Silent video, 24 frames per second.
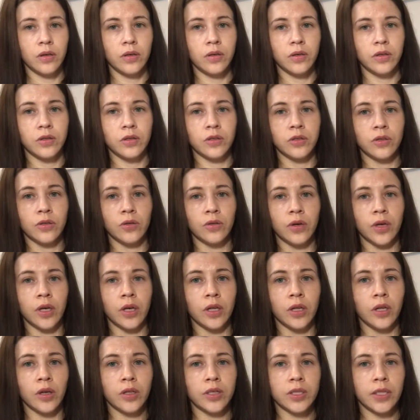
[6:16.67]
So it
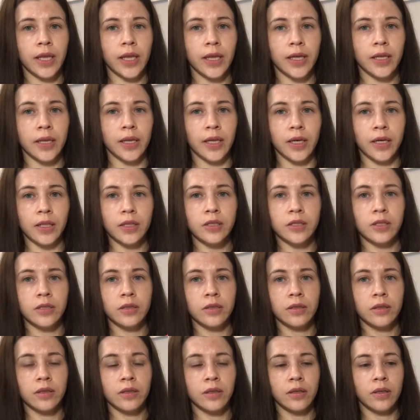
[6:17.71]
looks like this.
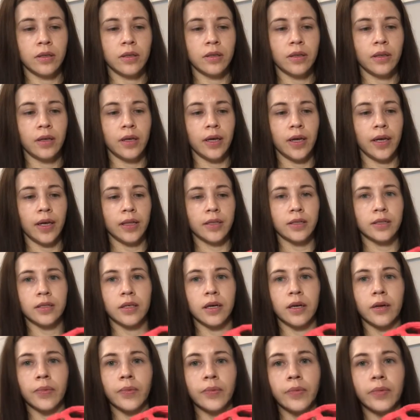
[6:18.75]
It's
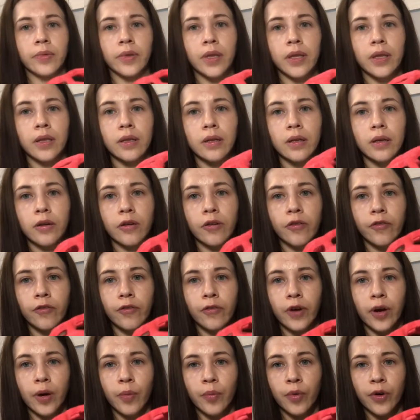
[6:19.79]

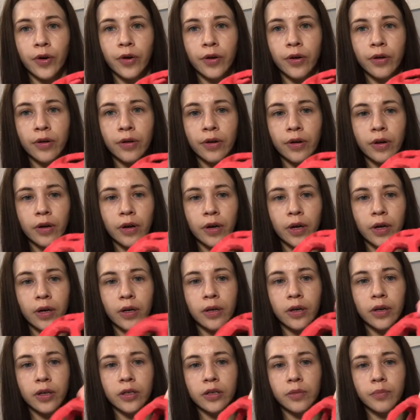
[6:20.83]
rubber kind
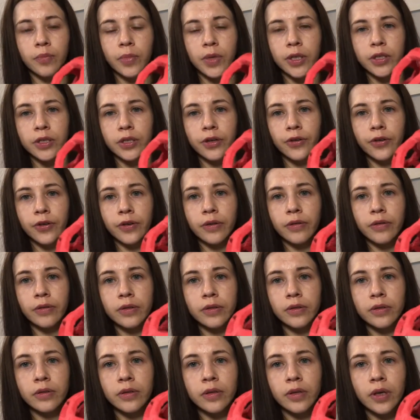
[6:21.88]
of materials,
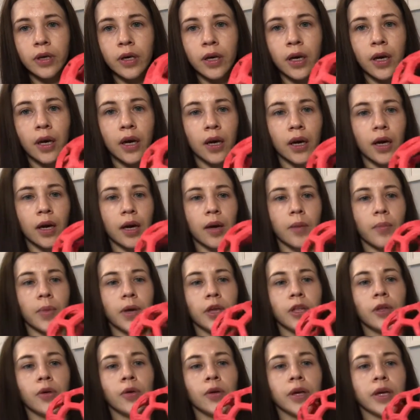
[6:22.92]
but
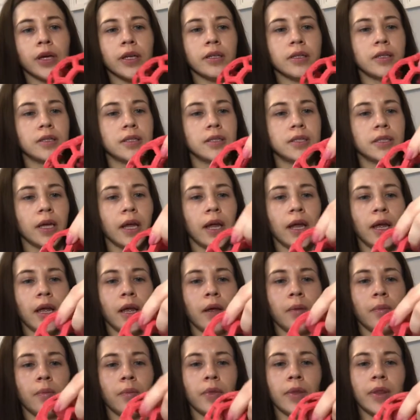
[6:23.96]
you can see
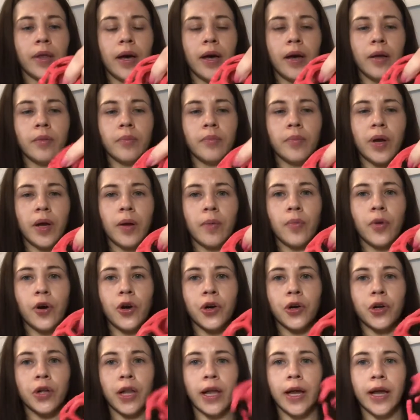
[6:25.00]
that my
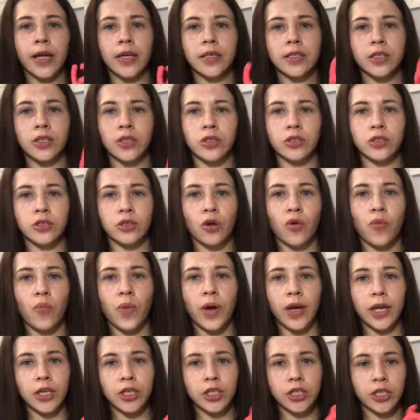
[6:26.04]
bird likes it so
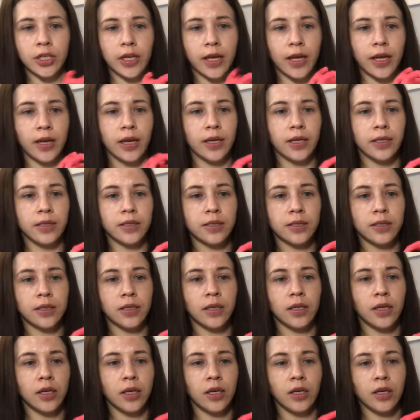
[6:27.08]
much that it's
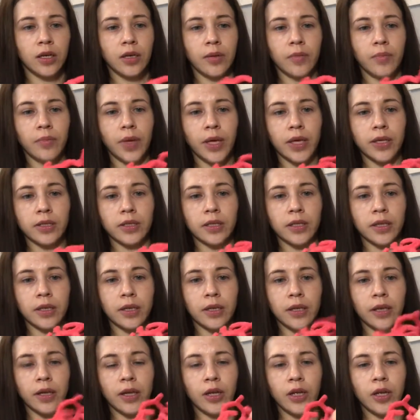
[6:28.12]

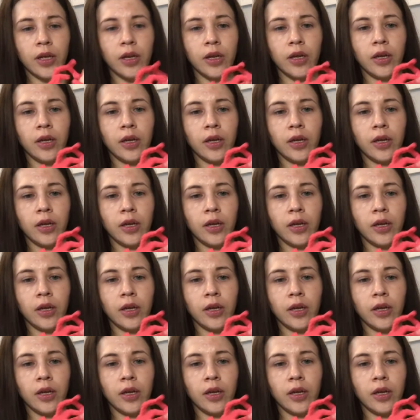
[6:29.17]
basically